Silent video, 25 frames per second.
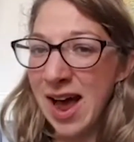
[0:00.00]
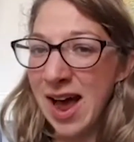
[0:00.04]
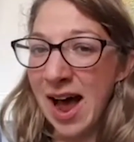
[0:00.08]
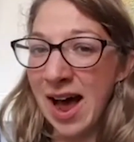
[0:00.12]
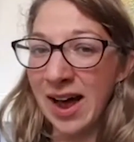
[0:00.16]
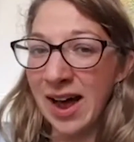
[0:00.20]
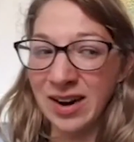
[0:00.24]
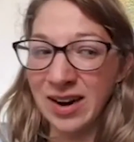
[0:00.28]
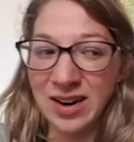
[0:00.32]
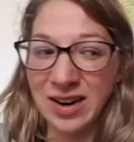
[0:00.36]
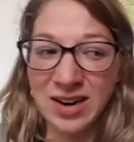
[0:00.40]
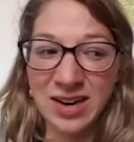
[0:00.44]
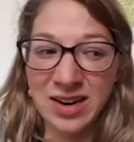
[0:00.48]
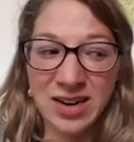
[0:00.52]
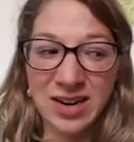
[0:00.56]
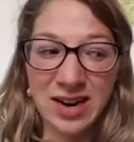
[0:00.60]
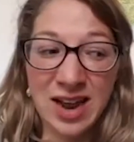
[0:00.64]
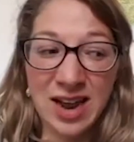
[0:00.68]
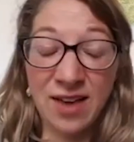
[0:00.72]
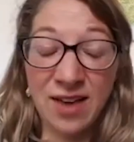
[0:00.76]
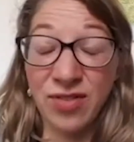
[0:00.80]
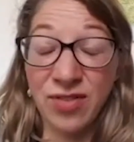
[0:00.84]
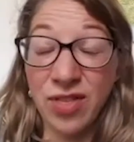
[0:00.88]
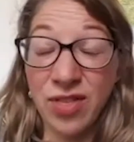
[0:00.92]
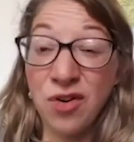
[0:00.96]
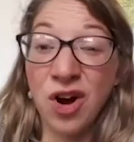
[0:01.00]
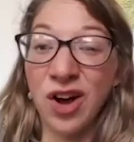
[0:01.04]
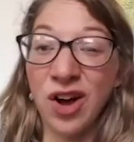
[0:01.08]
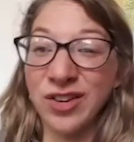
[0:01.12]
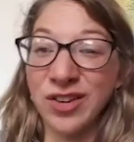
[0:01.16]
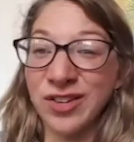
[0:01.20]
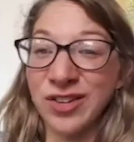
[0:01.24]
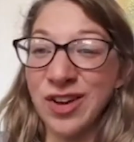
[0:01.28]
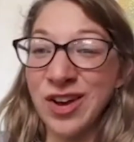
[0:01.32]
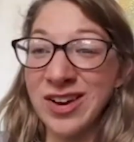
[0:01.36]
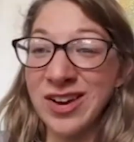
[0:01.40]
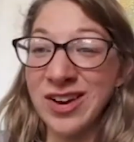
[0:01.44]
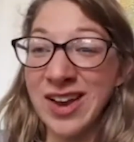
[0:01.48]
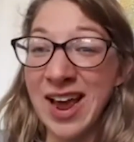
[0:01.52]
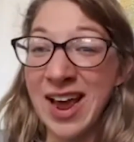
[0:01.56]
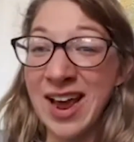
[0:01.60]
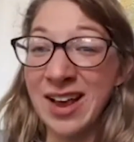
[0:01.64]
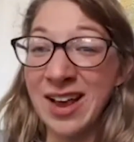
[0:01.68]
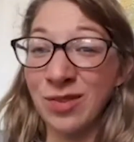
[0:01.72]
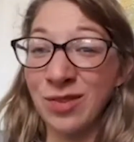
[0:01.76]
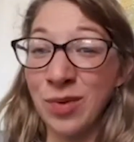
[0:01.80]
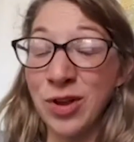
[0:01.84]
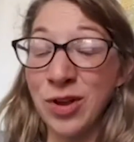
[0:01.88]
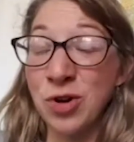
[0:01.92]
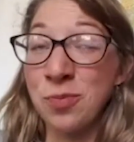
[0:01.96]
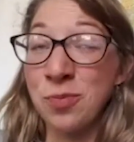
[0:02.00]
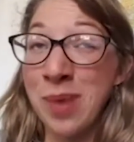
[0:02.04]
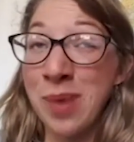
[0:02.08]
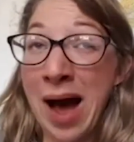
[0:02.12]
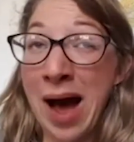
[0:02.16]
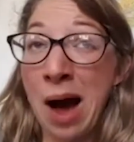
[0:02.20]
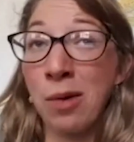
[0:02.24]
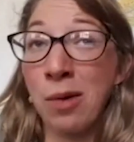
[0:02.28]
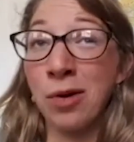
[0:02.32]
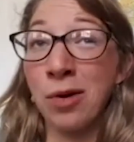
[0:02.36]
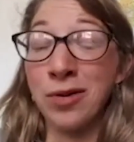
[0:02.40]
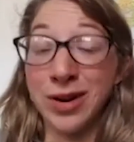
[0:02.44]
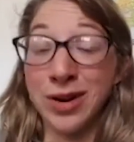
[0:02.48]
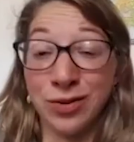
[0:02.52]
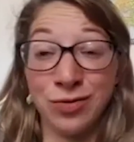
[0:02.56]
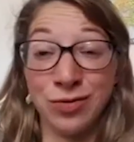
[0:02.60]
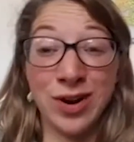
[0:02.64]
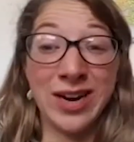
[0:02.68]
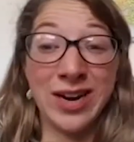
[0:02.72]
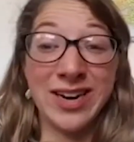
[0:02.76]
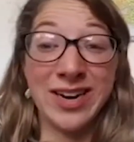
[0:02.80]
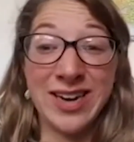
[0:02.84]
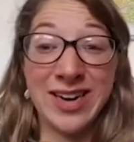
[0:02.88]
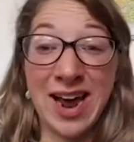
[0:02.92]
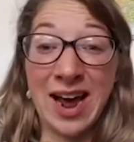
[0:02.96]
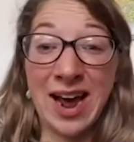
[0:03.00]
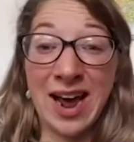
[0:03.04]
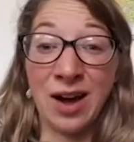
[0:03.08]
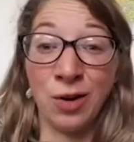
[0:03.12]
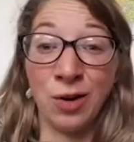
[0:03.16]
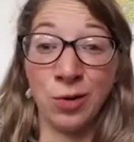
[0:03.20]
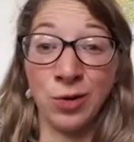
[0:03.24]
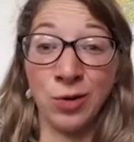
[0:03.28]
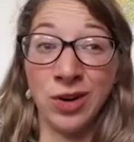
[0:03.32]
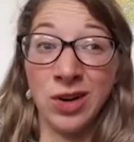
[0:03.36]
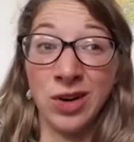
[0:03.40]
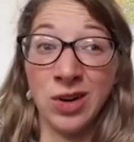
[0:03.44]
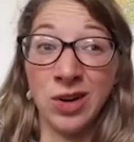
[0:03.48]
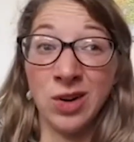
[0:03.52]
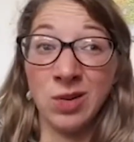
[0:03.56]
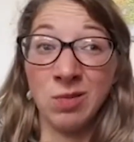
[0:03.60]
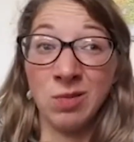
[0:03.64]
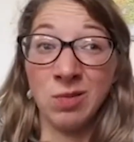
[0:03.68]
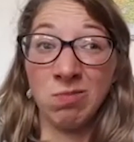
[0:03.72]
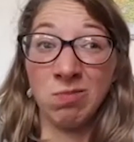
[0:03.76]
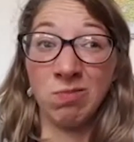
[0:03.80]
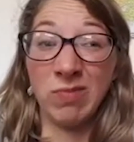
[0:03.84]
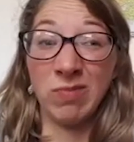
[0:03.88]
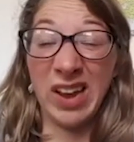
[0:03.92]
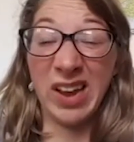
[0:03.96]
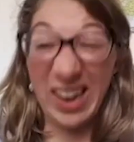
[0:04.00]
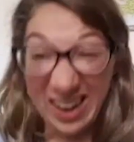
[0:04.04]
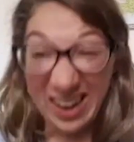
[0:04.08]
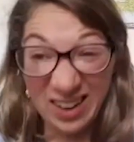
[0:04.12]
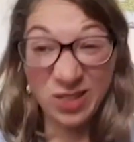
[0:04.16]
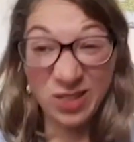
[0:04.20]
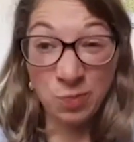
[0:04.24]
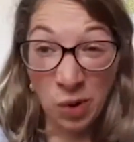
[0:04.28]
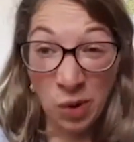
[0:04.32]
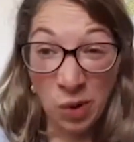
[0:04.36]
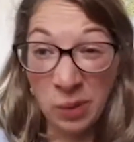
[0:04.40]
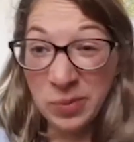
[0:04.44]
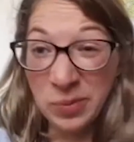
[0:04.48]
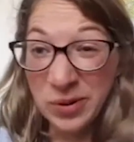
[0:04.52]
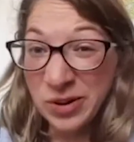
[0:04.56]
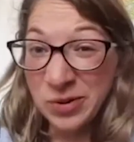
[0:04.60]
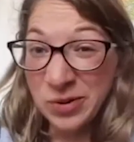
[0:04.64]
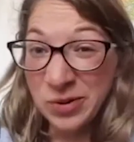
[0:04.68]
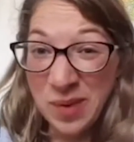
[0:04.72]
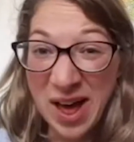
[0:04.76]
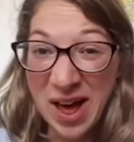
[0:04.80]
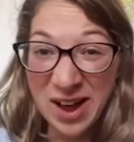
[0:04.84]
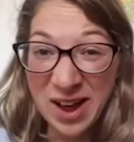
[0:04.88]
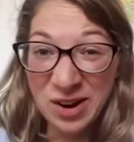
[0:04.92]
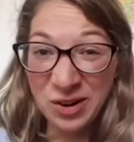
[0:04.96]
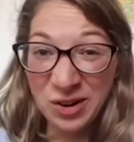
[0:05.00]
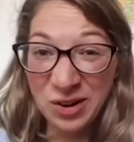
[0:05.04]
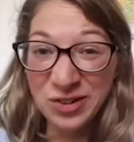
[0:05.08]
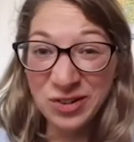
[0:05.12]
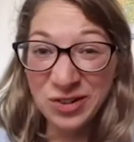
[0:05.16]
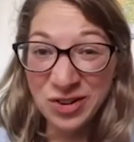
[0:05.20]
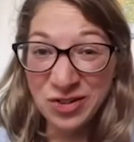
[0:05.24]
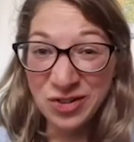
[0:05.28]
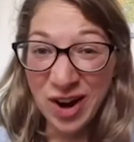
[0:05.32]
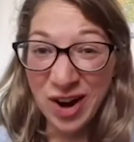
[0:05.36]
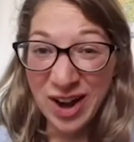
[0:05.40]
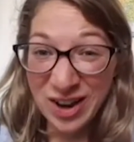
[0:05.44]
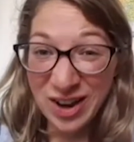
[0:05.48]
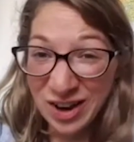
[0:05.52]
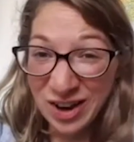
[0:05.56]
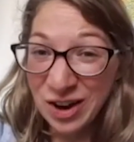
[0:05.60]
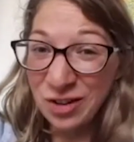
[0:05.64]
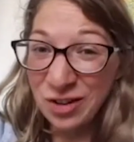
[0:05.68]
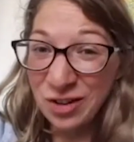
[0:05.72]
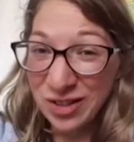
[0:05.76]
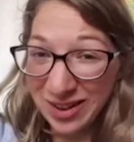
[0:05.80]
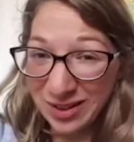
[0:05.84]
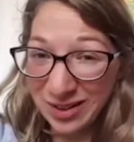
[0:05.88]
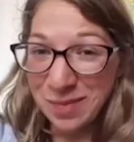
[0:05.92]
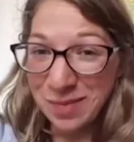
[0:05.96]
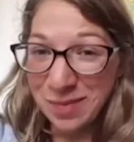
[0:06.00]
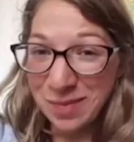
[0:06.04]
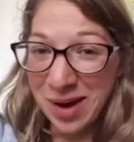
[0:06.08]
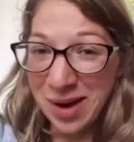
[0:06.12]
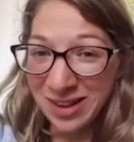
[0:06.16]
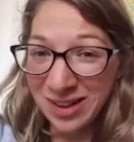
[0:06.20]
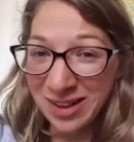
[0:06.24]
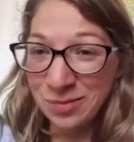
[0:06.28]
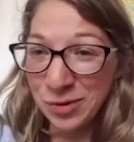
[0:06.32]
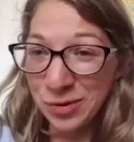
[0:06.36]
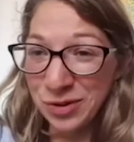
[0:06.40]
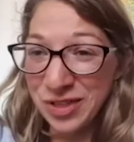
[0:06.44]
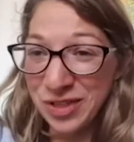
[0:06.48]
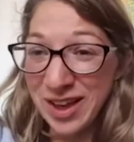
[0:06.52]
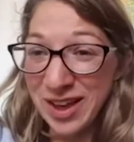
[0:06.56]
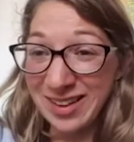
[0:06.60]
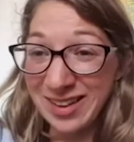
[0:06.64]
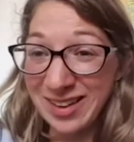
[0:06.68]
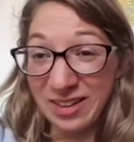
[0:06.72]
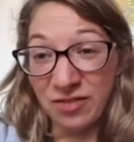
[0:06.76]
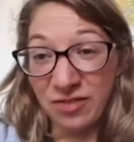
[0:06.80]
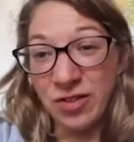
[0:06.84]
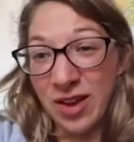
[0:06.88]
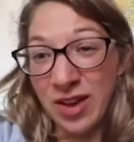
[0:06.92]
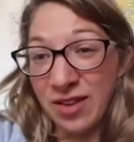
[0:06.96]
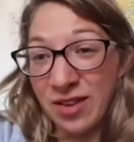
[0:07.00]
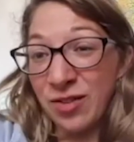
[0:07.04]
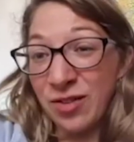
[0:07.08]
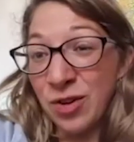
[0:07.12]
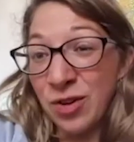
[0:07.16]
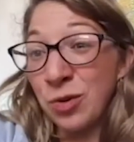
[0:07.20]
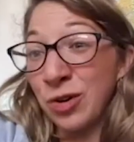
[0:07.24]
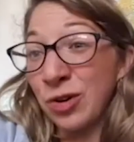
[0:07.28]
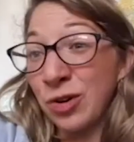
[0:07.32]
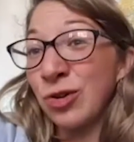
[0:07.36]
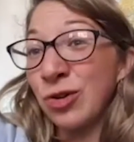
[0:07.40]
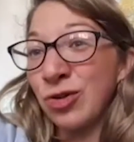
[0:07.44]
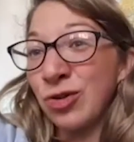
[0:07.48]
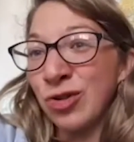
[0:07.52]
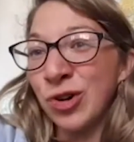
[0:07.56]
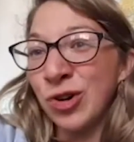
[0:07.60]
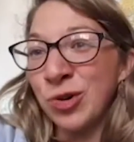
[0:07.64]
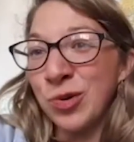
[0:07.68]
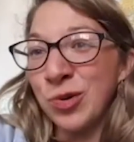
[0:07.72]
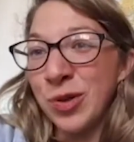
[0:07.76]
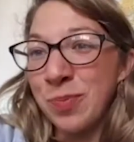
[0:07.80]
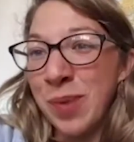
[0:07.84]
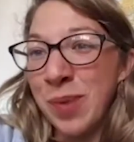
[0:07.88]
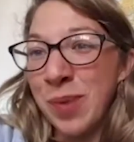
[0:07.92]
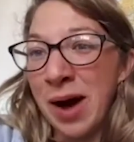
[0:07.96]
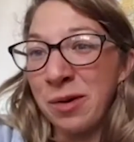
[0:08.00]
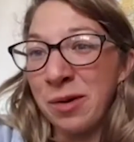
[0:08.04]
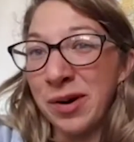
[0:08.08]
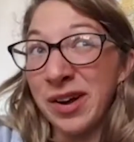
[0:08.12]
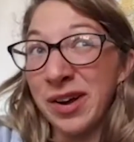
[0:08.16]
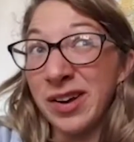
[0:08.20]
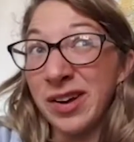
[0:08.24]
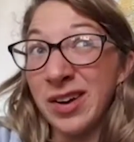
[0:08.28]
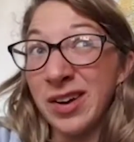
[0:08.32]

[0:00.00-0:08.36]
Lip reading: And if there are certain days when your power is really down, it is probably just better not to train, these maximal things. If you do struggle with power,